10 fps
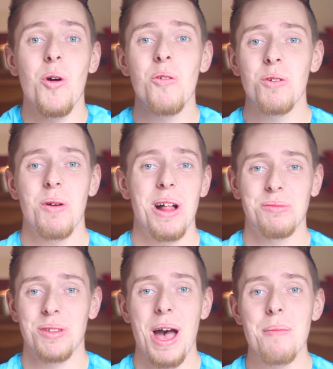overwhelmed
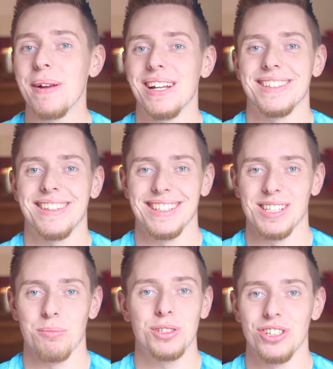with happiness at this
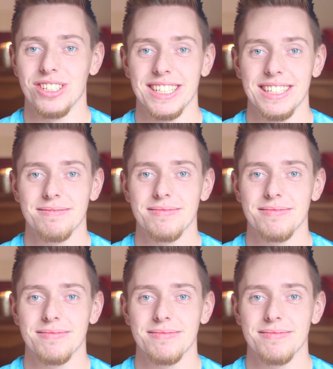opportunity.